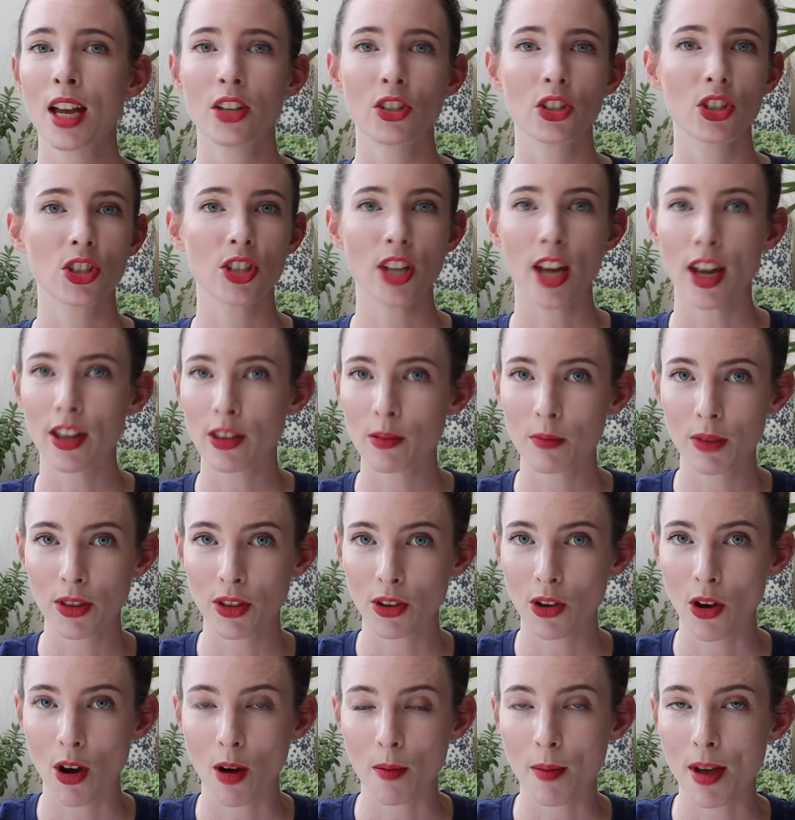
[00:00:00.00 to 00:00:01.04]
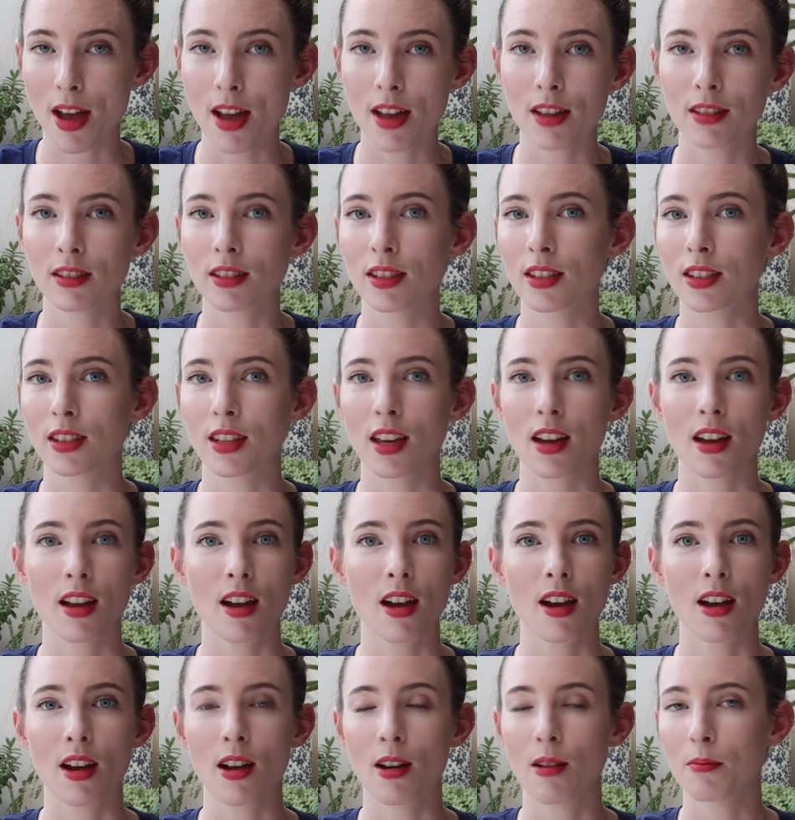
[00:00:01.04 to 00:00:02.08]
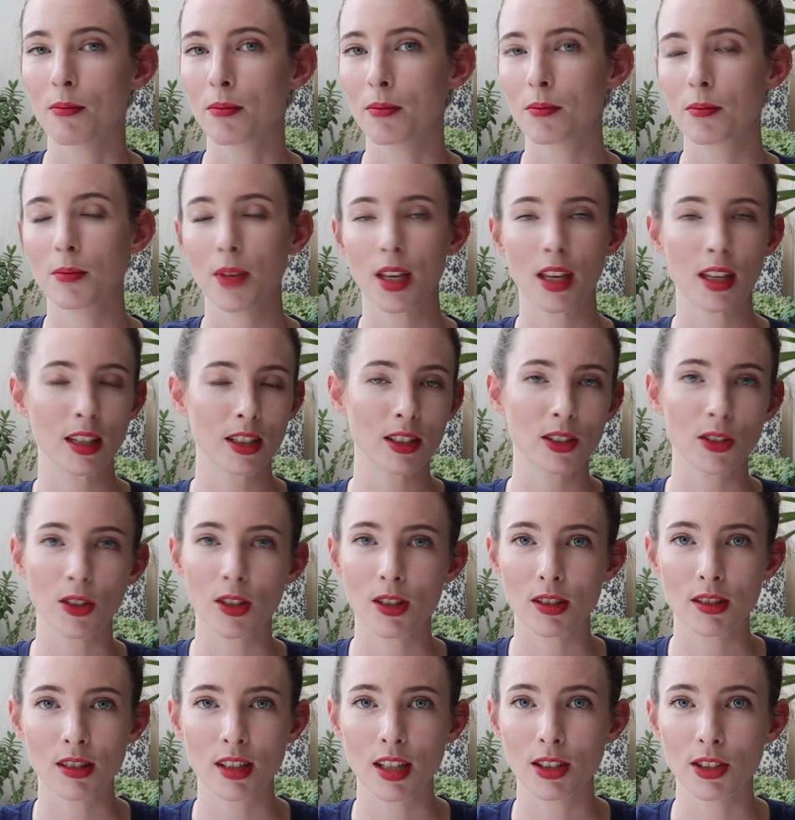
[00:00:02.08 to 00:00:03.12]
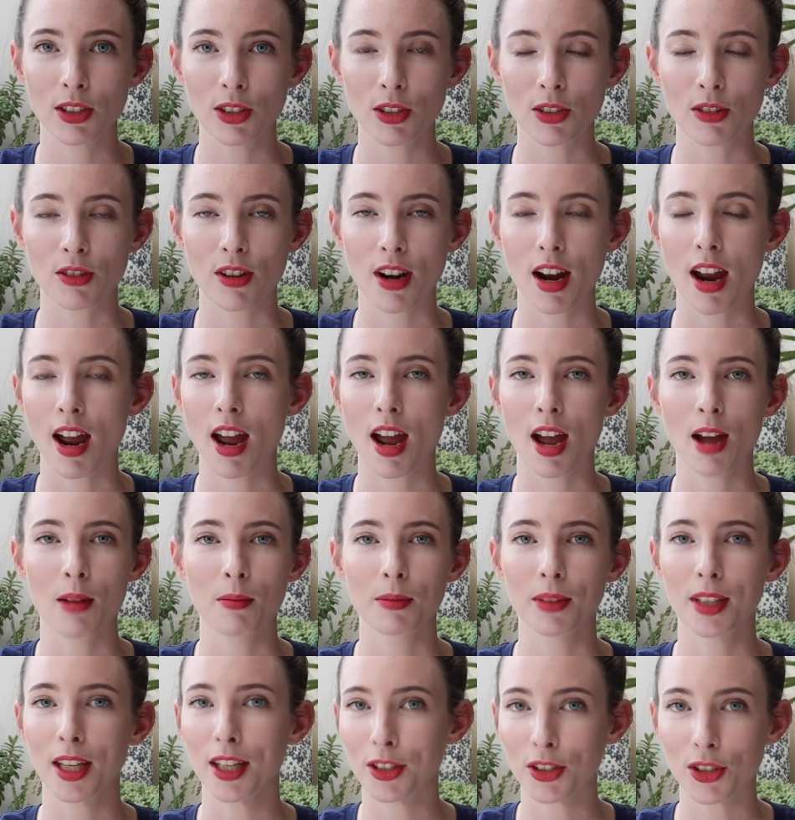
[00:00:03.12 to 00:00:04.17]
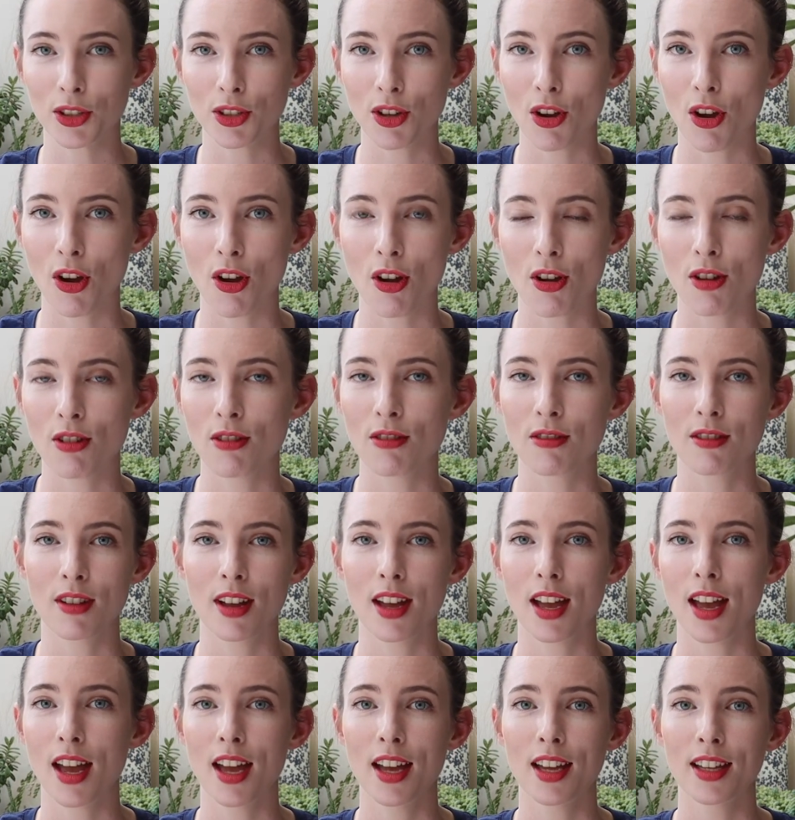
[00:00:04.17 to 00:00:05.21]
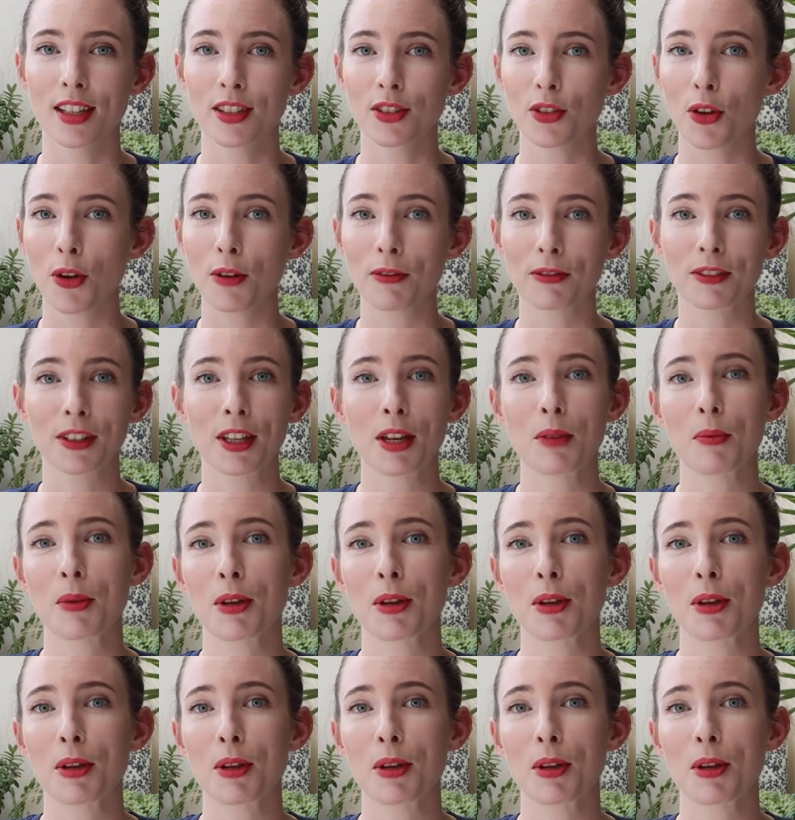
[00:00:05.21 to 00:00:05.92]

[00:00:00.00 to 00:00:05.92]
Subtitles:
Share them in the comments, hit us on Instagram, let us know, and hopefully we